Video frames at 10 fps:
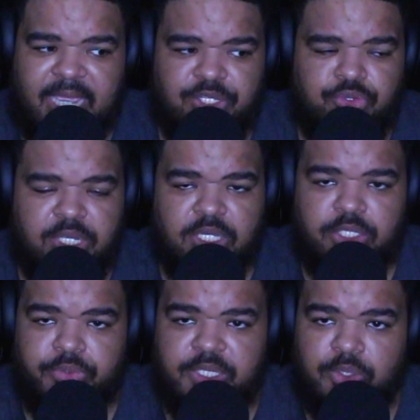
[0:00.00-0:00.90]
and you can
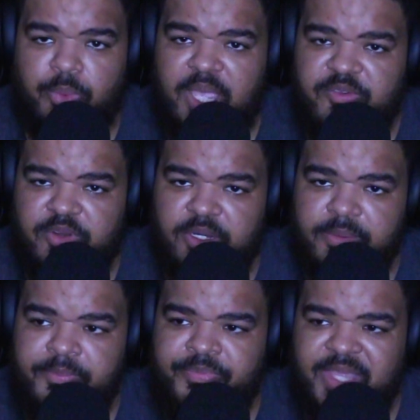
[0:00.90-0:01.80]
include in the
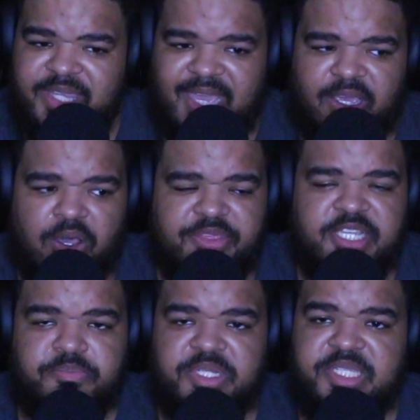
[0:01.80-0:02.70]
waiver that
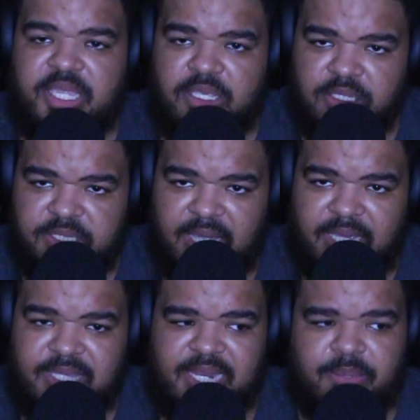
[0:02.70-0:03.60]
on this particular
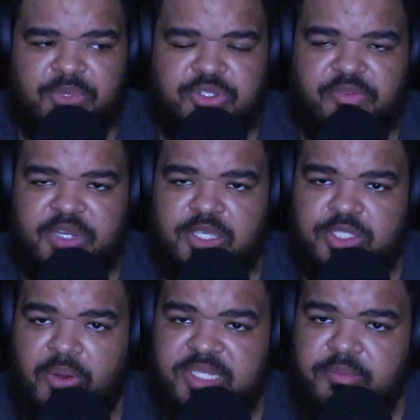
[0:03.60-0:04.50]
day that a music
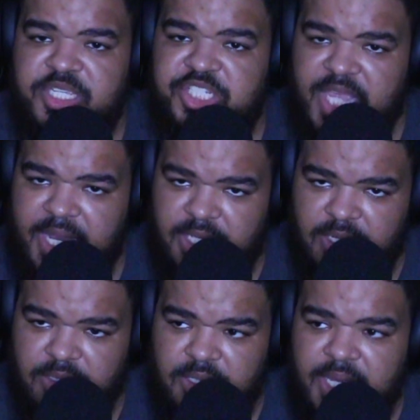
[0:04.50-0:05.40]
video is going to be shot
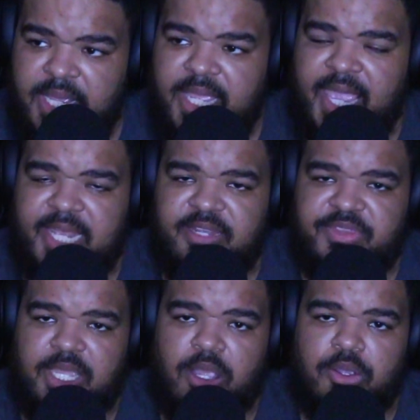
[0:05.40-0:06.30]
here,
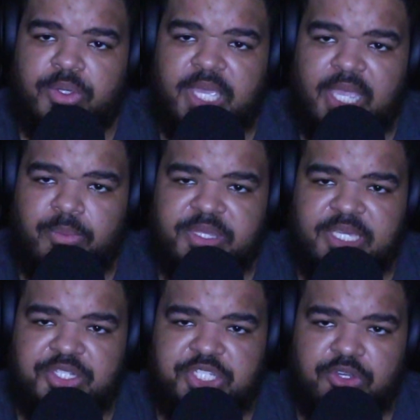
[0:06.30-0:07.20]
and if they are okay
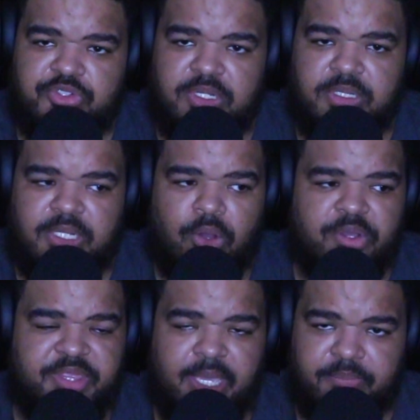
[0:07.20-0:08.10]
with their children
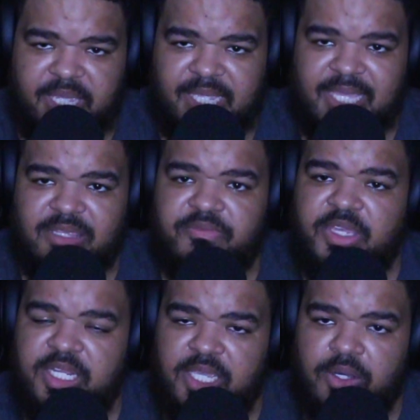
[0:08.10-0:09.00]
or them being in the
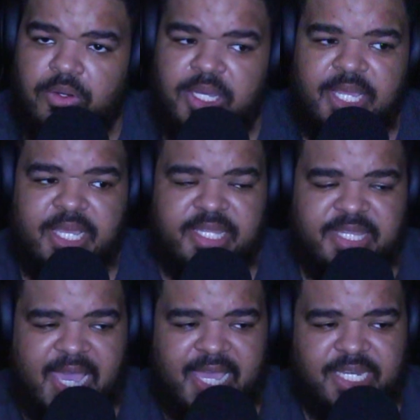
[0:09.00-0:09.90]
video,
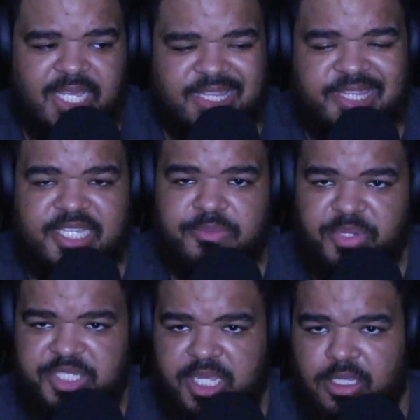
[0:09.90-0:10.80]
that
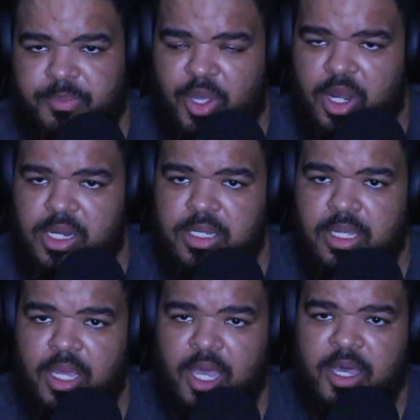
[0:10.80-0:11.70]
this particular
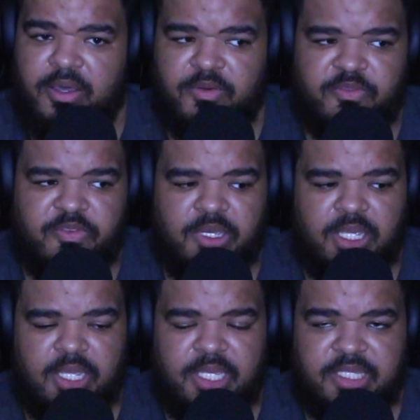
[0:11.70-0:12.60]
part of
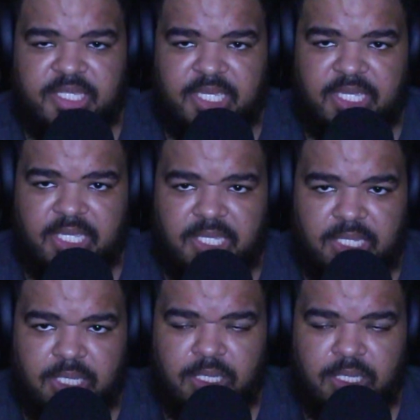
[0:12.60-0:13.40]
the